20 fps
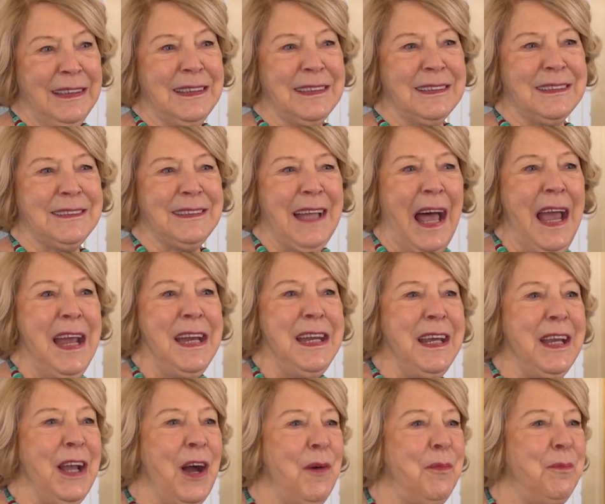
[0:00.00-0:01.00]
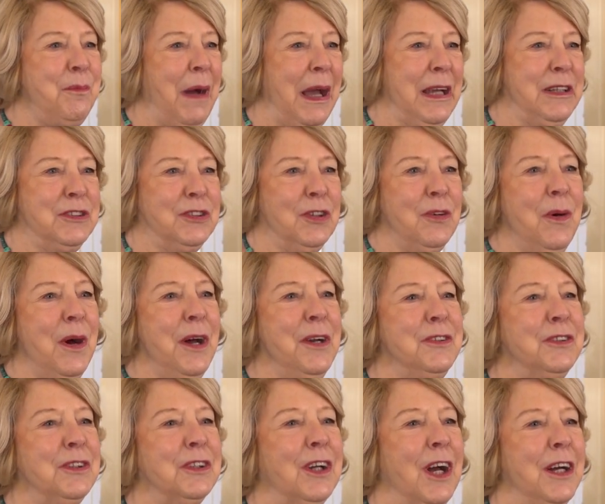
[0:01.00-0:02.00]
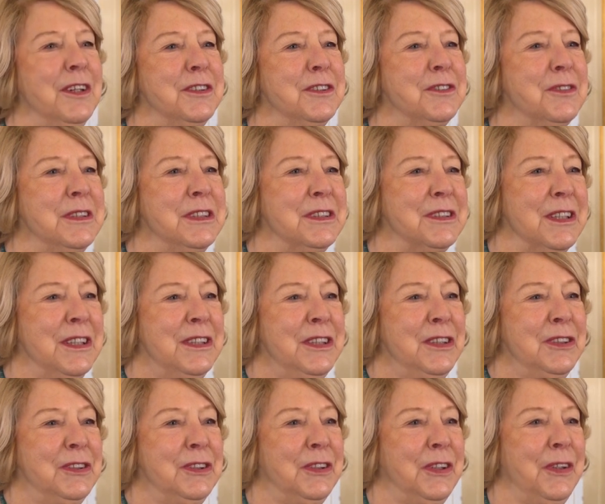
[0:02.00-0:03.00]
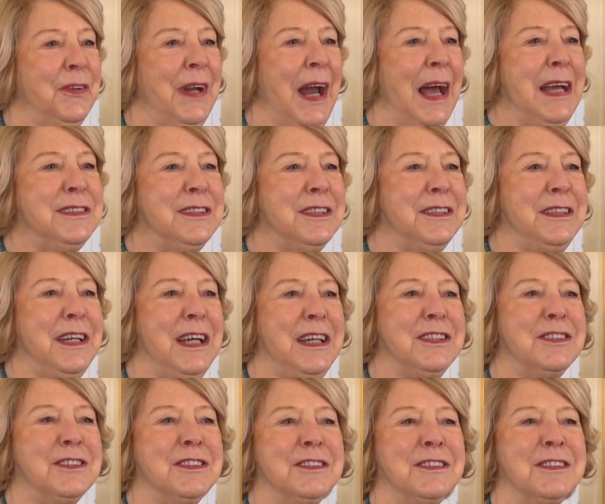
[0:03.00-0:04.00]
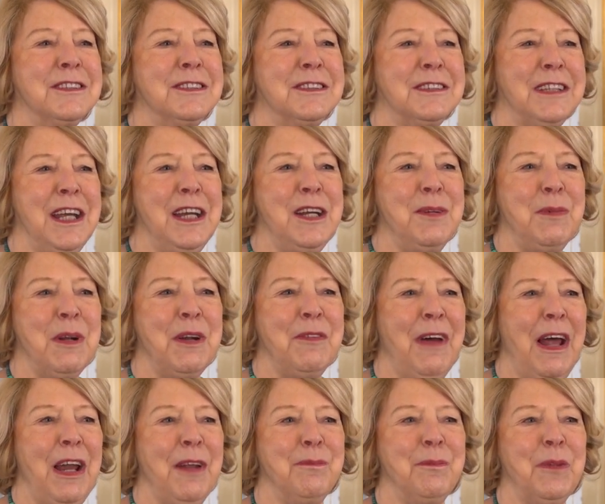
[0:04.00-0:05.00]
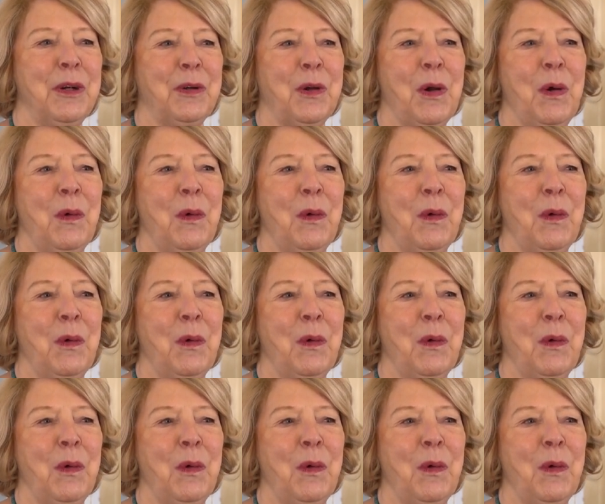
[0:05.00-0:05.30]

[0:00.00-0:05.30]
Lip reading: The signing up by 200 countries to the United Nations Sustainable Development